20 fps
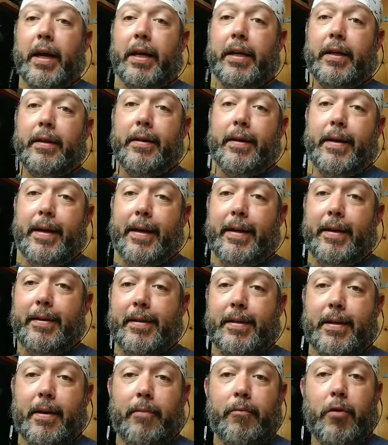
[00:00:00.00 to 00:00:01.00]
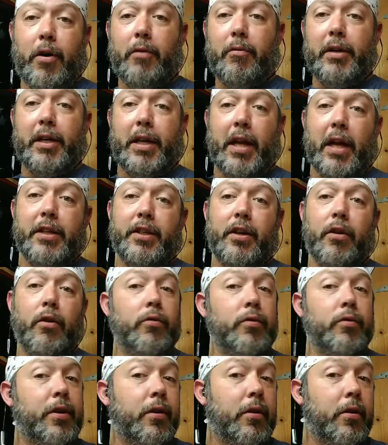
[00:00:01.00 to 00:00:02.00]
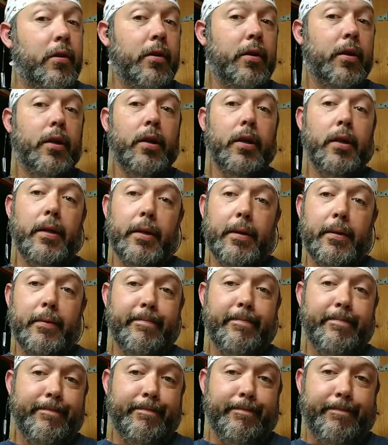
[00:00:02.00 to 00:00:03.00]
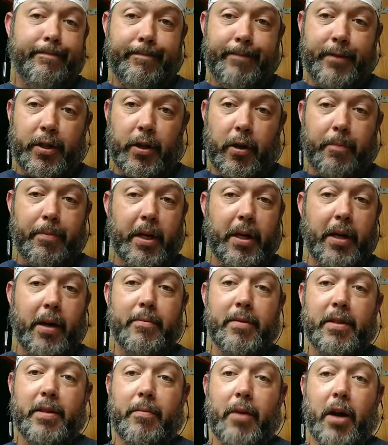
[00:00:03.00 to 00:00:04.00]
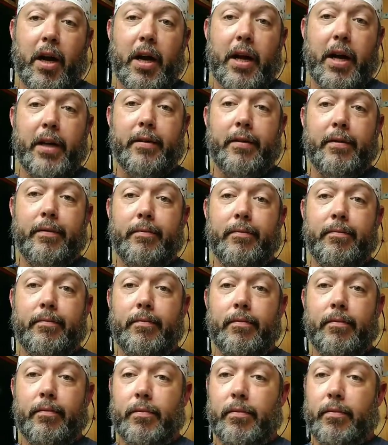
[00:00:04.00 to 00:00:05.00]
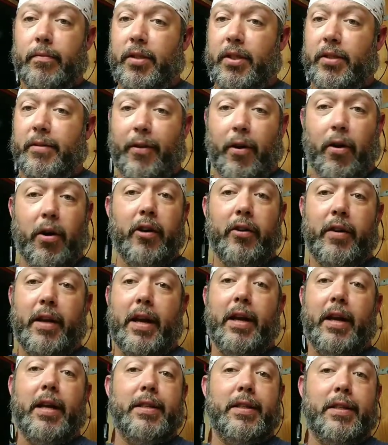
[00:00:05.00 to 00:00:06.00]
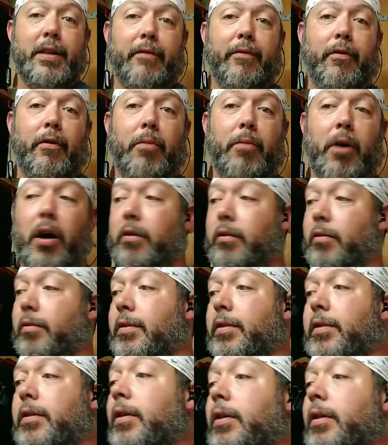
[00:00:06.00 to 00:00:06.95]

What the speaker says: like a somewhat retention holster. Serpa comes to mind. Safariland has several models.